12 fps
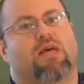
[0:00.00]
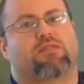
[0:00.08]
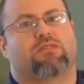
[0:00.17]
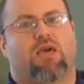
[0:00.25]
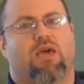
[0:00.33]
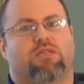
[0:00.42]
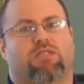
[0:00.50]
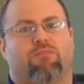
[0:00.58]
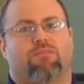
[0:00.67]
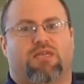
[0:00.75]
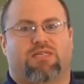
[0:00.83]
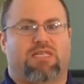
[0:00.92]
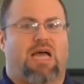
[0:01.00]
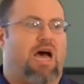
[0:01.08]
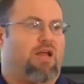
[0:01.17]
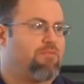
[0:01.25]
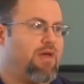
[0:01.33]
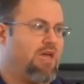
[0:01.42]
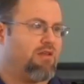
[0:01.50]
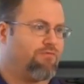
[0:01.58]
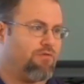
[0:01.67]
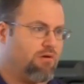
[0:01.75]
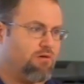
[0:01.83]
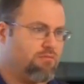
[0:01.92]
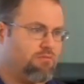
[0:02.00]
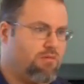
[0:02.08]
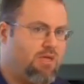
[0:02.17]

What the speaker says: let's say something is non-painful